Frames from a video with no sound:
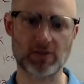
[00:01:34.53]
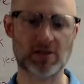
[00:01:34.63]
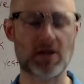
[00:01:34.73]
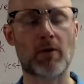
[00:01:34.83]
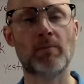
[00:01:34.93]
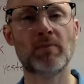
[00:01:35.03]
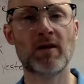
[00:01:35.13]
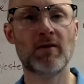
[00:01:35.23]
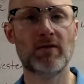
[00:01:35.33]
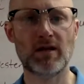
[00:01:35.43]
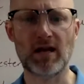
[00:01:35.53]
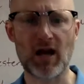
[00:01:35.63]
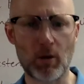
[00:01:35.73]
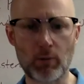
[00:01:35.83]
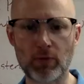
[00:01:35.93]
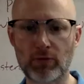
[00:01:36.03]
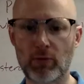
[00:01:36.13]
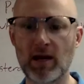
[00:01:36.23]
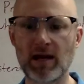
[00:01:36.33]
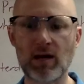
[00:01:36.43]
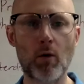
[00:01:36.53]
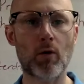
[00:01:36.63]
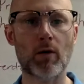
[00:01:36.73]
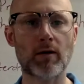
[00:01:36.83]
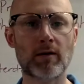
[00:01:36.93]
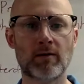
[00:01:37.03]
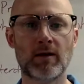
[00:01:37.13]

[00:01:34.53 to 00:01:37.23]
So, you need help with reading or